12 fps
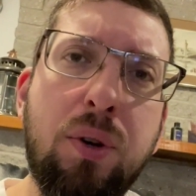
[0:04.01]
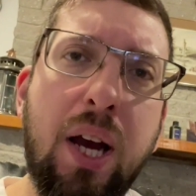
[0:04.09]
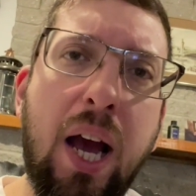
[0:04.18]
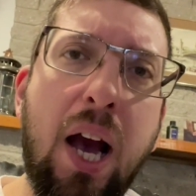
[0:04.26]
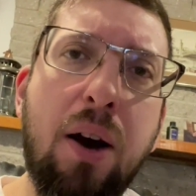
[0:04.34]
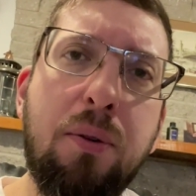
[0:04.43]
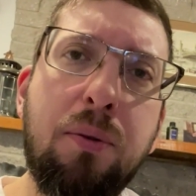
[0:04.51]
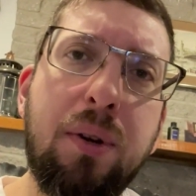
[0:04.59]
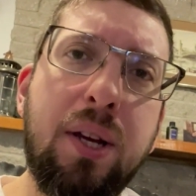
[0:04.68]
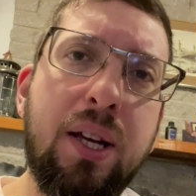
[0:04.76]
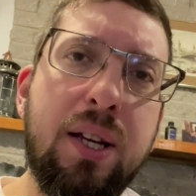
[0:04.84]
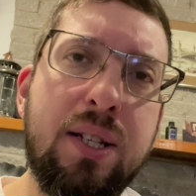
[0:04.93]
how
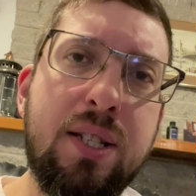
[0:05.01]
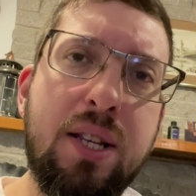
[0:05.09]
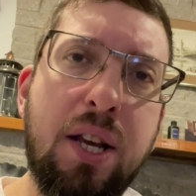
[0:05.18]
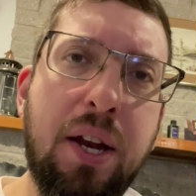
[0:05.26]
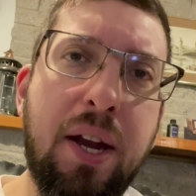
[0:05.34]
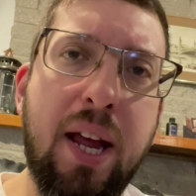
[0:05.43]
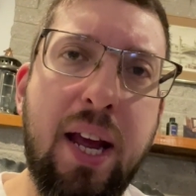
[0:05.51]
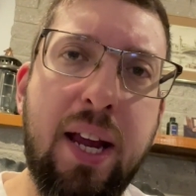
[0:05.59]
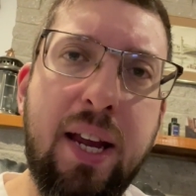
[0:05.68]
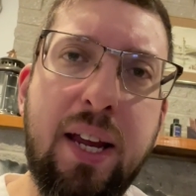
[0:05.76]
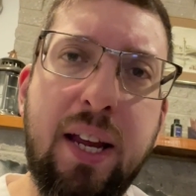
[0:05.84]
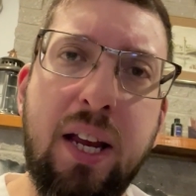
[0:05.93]
is a
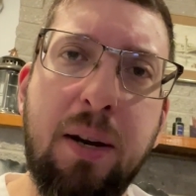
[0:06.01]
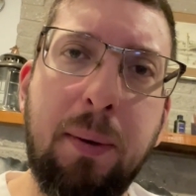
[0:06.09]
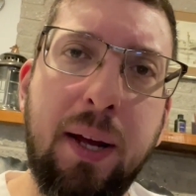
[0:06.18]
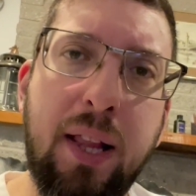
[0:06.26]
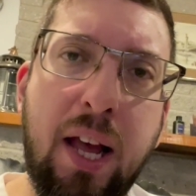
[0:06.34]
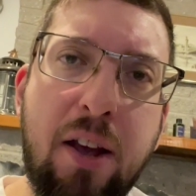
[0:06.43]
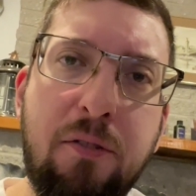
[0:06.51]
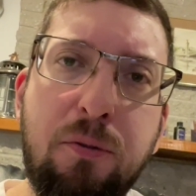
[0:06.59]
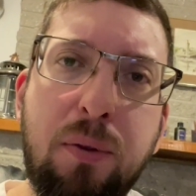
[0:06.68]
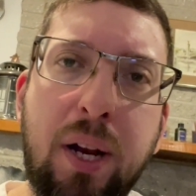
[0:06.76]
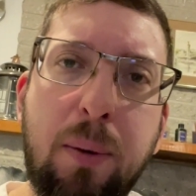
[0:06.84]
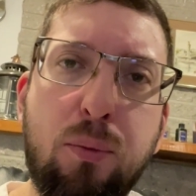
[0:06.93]
day in my life
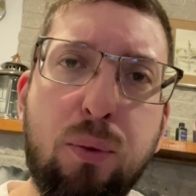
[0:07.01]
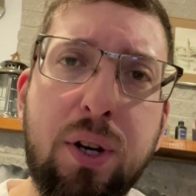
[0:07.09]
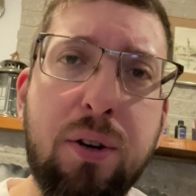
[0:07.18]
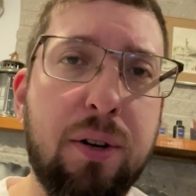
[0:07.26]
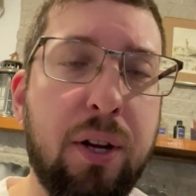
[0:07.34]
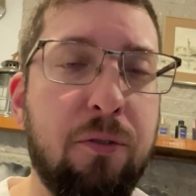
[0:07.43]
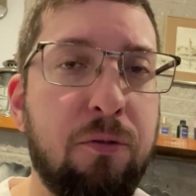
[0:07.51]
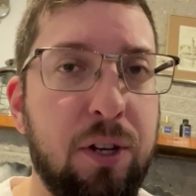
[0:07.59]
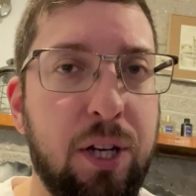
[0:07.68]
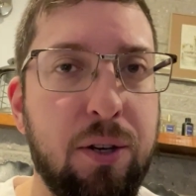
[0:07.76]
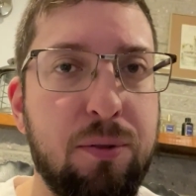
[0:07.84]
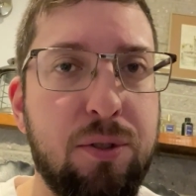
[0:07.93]
when I'm recording
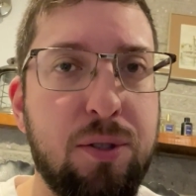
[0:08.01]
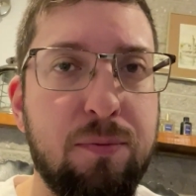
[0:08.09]
videos.